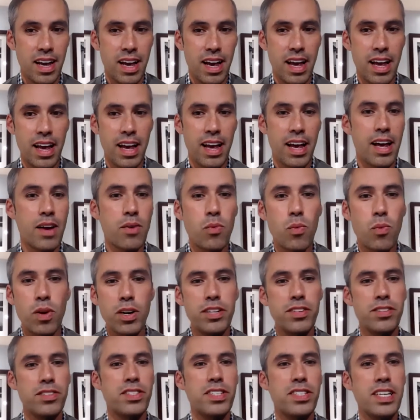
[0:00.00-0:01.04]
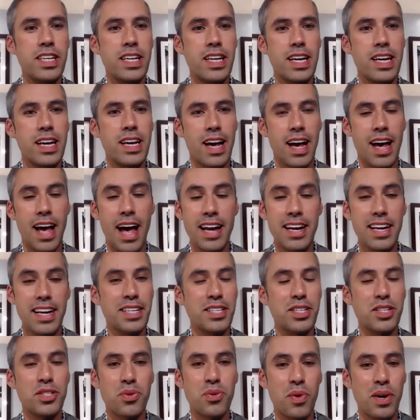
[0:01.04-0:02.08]
And what are you seeing heading
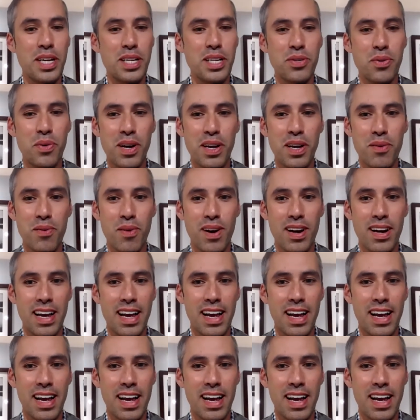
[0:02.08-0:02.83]
into 2021?